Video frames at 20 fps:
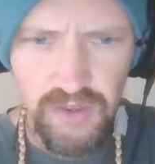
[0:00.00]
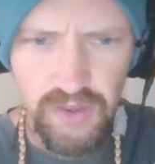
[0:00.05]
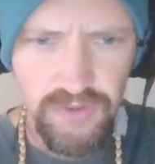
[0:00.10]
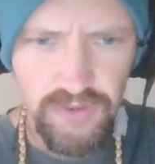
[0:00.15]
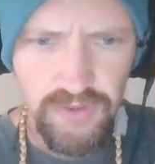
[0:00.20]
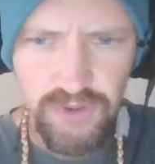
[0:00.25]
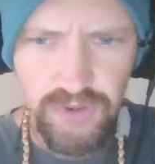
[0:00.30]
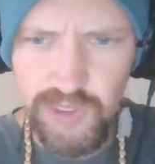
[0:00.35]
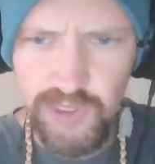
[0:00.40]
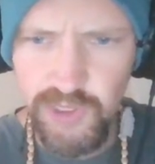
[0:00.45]

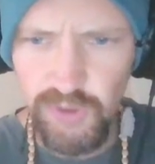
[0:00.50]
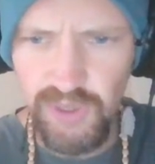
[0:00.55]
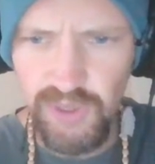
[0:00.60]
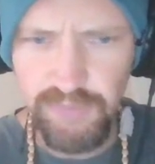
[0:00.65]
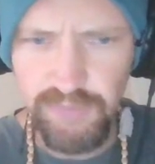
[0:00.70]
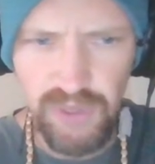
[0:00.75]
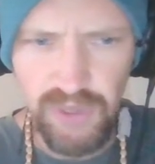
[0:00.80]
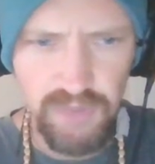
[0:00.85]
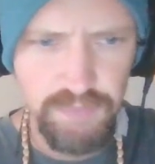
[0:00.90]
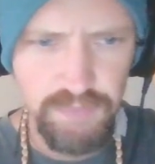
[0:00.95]
2-story
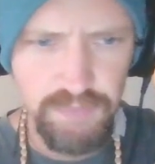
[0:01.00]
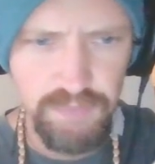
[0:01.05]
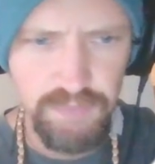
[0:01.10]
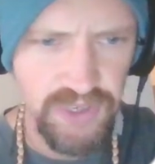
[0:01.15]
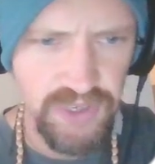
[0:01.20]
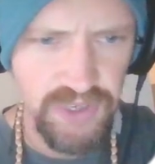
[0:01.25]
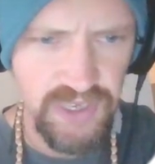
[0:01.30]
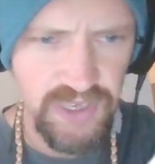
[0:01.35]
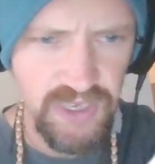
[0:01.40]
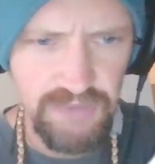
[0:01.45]
brick
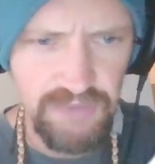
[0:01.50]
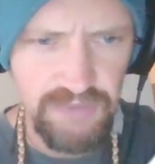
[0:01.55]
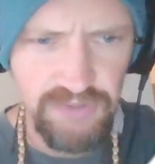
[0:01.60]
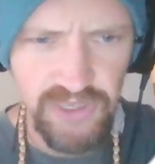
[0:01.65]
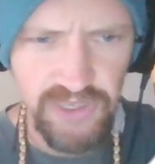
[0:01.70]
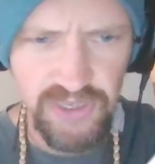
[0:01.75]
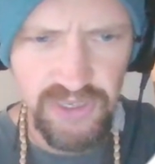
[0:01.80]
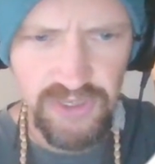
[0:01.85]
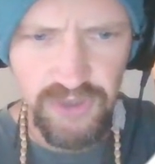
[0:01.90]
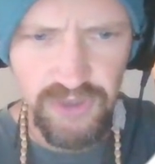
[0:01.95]
building, heavily
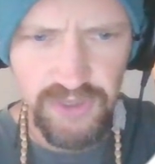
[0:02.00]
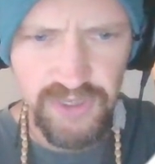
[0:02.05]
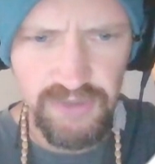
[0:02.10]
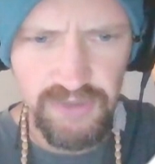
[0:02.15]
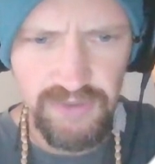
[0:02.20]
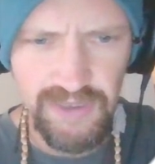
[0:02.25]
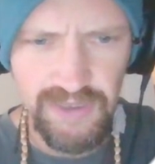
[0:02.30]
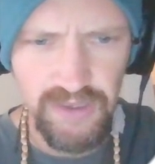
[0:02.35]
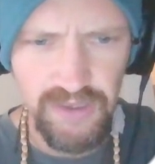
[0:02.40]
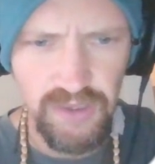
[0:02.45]
constructed
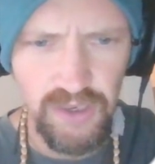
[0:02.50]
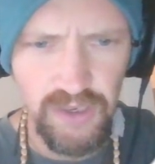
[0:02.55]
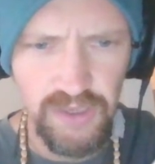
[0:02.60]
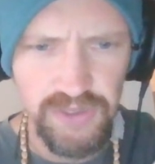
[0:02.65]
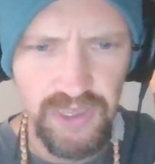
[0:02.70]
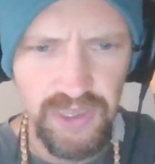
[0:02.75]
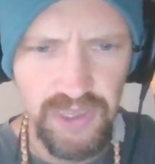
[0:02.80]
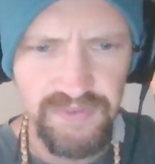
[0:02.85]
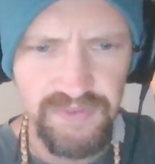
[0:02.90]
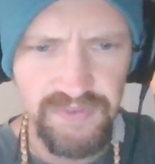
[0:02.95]
around a large
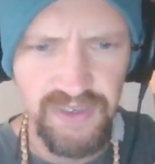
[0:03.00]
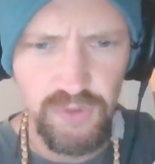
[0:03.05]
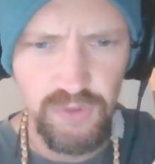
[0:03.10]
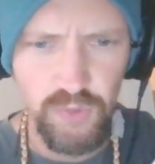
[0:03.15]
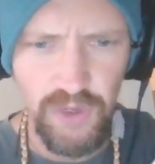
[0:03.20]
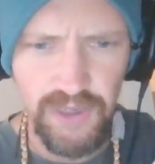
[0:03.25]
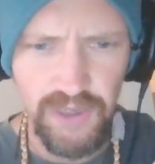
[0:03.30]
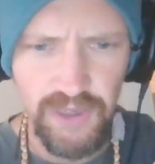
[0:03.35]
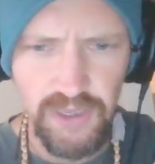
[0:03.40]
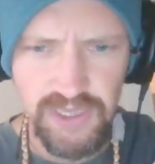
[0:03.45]
elevated
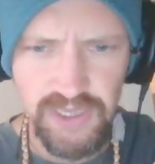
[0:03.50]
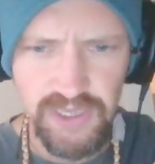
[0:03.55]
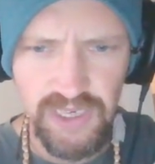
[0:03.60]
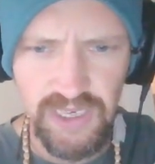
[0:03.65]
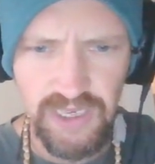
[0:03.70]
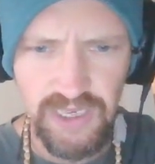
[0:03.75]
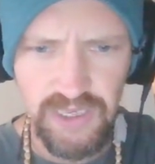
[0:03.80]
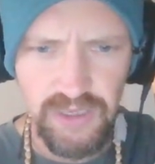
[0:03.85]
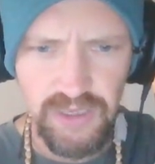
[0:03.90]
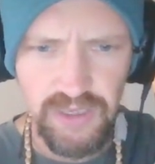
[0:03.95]
water
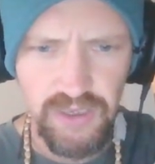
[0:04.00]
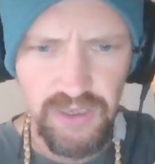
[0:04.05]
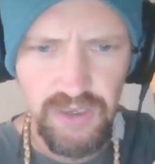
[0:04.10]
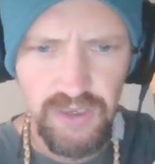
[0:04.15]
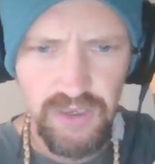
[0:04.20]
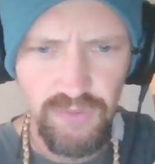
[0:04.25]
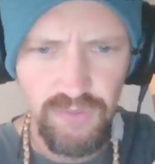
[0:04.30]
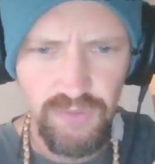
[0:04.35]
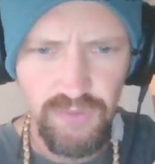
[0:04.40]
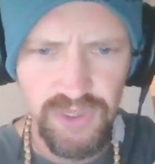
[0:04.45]
tank,
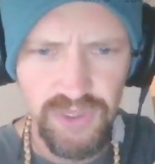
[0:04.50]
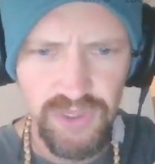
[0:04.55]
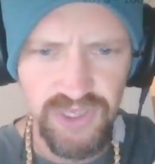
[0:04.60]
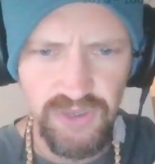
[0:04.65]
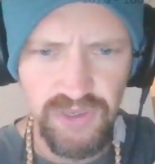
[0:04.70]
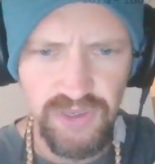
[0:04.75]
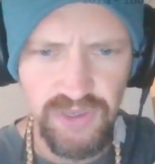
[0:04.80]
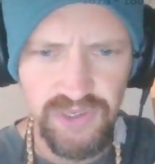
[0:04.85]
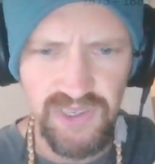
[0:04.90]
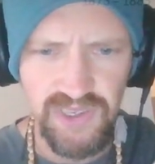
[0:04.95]
was known
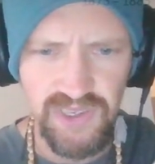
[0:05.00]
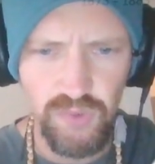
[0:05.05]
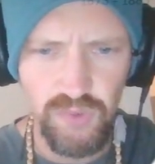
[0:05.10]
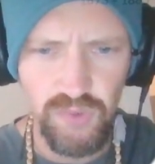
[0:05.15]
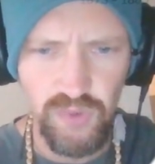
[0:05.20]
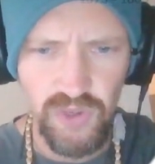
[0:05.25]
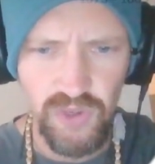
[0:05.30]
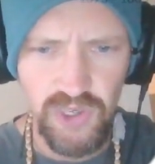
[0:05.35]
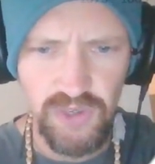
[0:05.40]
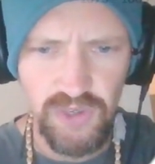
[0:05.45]
as the Old
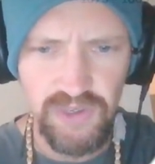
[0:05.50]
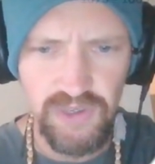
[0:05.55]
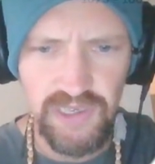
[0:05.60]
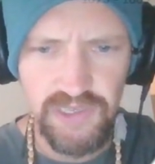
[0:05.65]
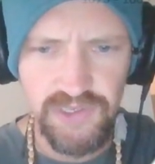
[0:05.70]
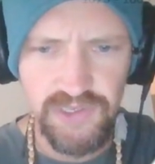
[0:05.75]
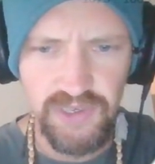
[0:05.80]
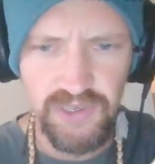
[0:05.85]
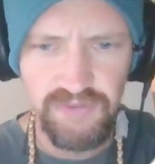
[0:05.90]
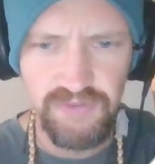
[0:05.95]
Rookery and
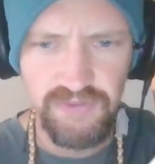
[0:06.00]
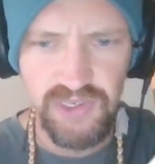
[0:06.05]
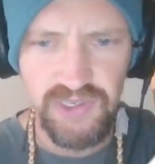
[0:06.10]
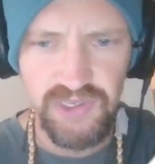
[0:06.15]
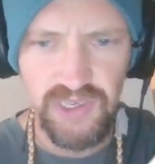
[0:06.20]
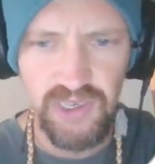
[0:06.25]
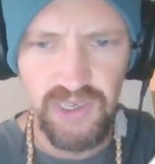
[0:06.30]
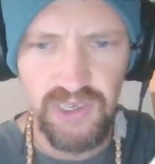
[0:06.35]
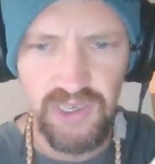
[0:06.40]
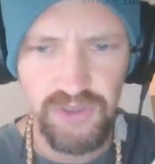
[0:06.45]
served as a
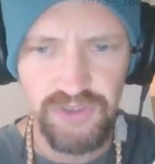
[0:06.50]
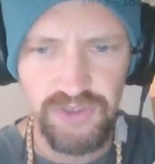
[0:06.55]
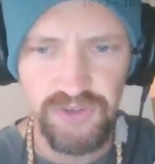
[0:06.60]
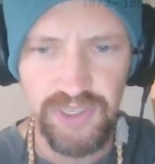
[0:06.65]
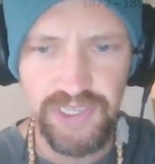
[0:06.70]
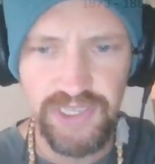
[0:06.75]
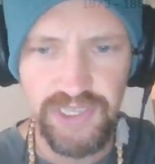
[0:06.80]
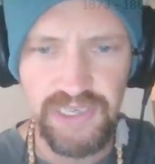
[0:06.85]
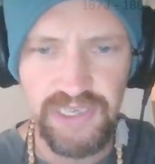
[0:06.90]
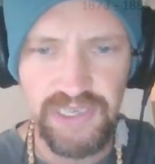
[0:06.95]
city hall until
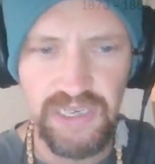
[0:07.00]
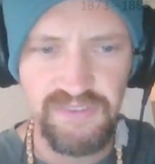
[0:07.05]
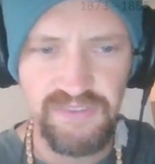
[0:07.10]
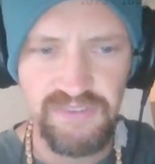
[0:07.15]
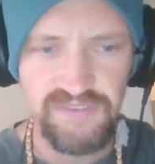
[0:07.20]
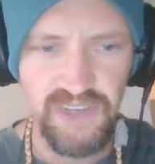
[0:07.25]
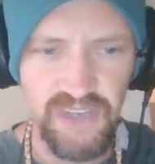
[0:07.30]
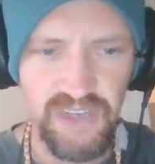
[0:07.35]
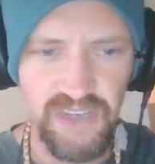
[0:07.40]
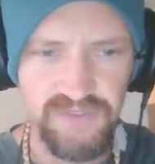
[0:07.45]

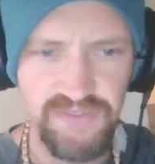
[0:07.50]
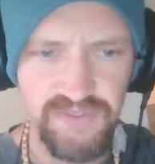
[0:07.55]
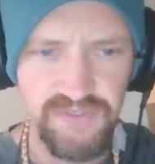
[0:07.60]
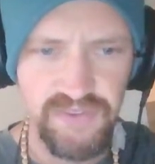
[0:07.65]
1885.